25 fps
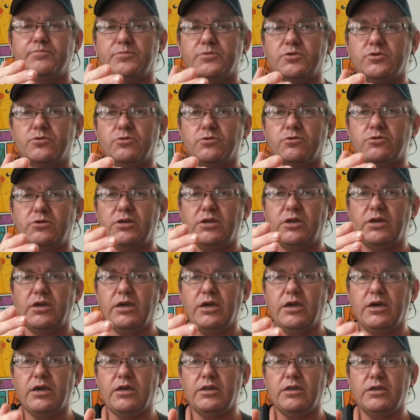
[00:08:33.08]
Grookey,
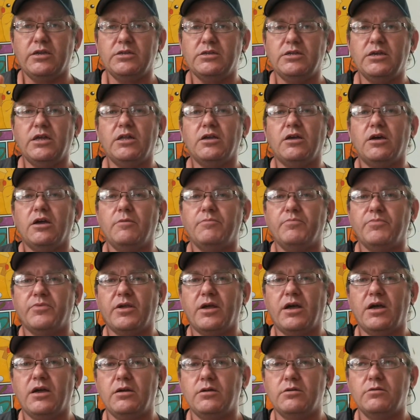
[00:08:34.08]
and Inteleon.
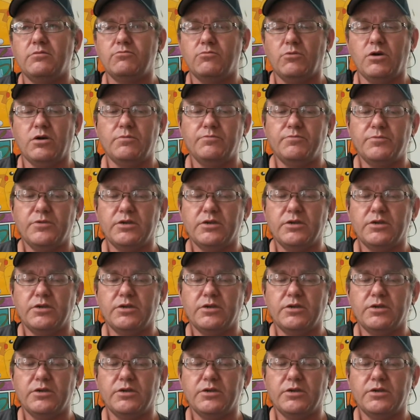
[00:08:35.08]
Well,